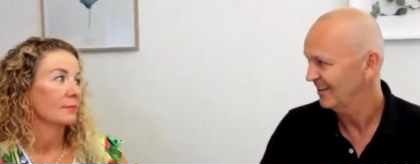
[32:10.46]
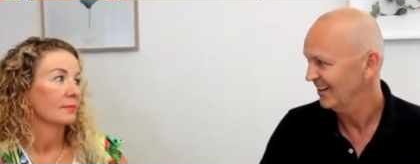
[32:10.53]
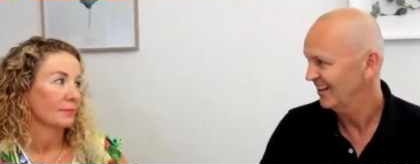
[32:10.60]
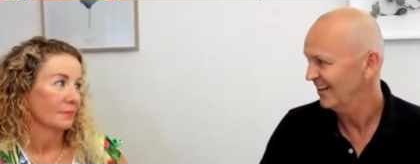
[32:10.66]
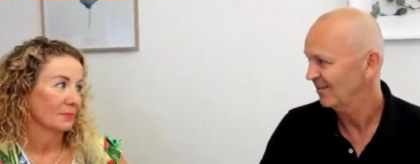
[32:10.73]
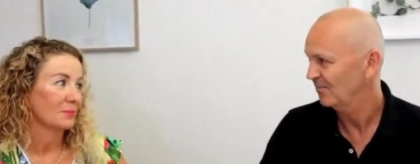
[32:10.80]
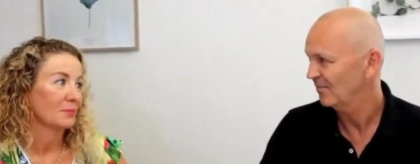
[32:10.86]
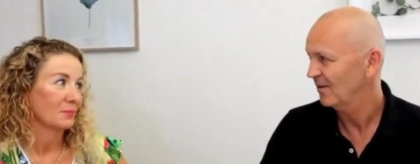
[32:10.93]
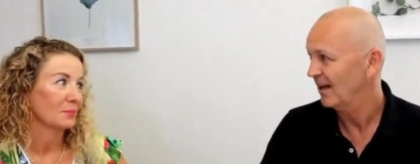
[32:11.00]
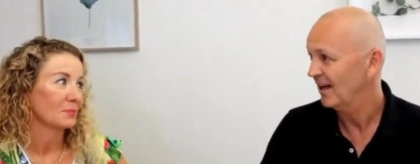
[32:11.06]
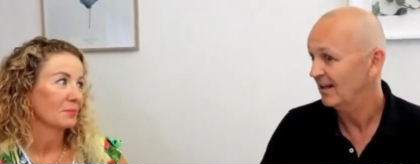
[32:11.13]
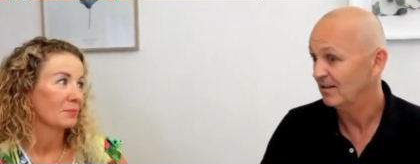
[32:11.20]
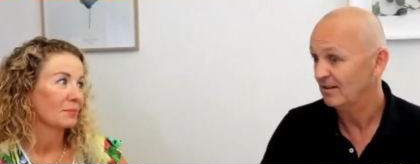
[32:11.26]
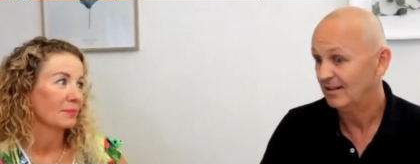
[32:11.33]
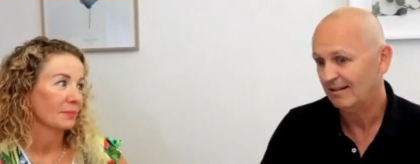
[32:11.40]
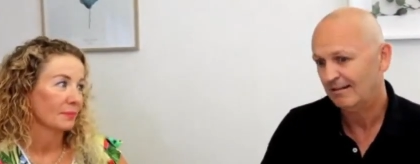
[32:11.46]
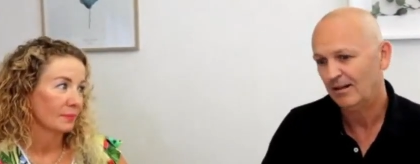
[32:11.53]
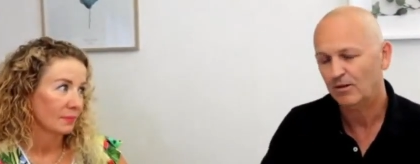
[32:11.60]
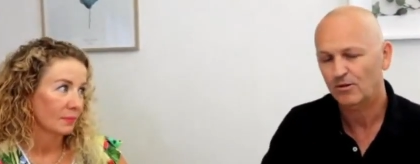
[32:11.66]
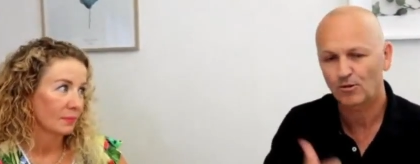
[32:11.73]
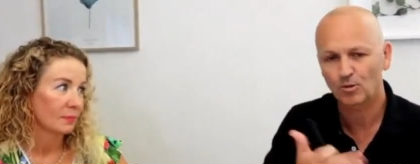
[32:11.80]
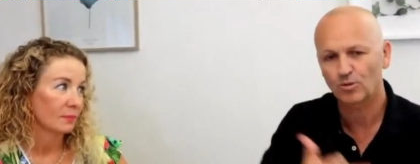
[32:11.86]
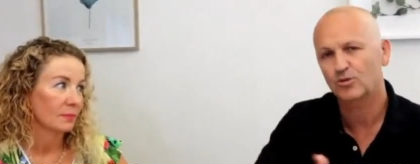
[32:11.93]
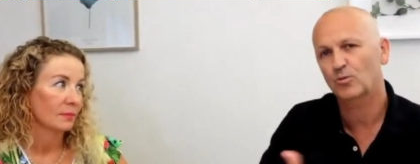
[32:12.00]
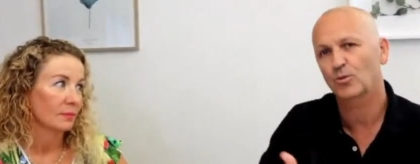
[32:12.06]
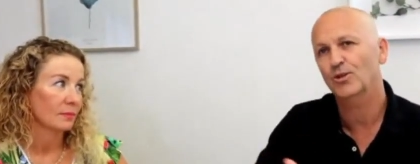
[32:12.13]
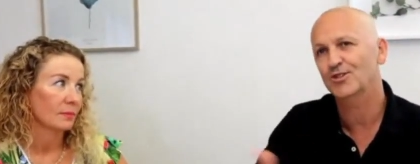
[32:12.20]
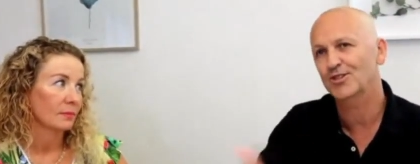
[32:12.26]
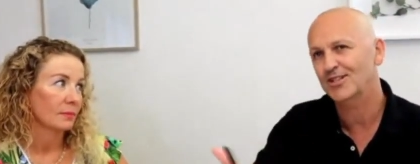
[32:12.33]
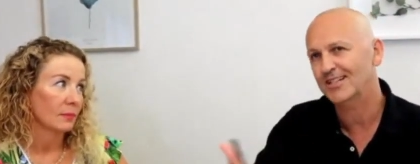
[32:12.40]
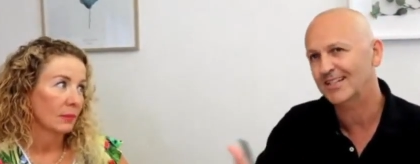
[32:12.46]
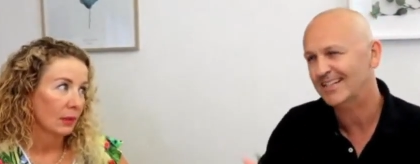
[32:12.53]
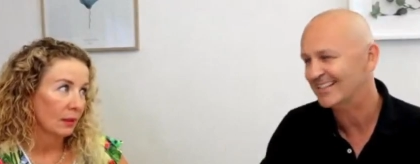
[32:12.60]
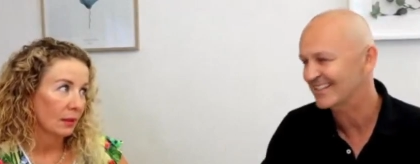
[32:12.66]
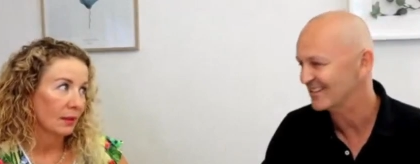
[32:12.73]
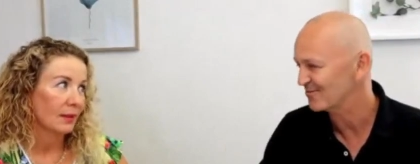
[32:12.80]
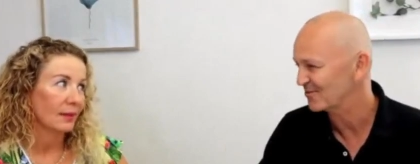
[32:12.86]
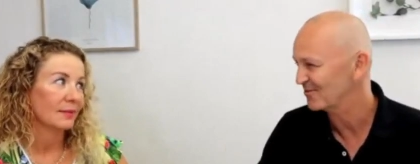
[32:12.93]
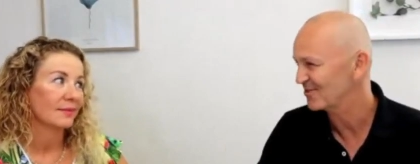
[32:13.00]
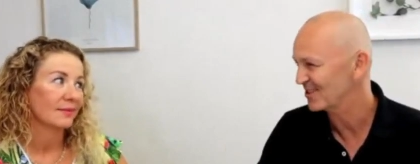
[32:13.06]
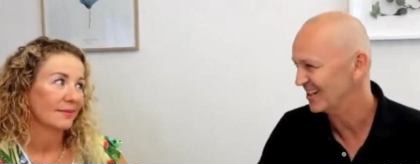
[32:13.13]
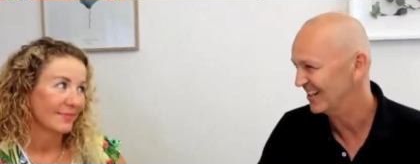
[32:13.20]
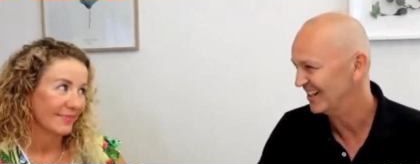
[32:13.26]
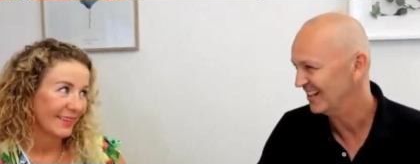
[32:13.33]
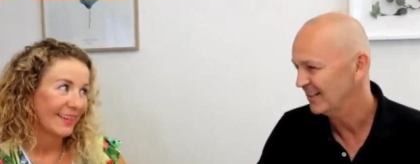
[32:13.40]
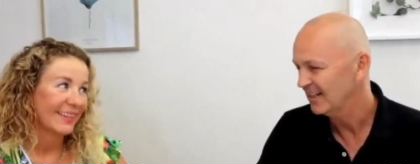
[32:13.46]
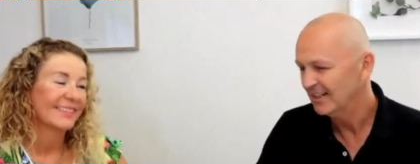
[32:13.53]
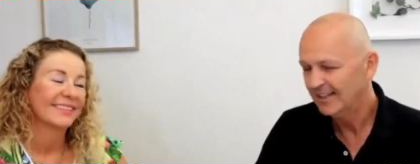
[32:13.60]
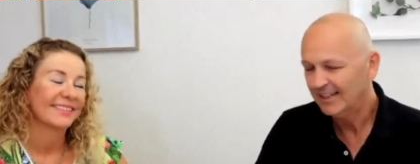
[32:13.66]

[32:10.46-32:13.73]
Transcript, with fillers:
Speaker 1: um, edit, mm-hmm. you know, thoughts, words and deeds, yes. as we say, yes.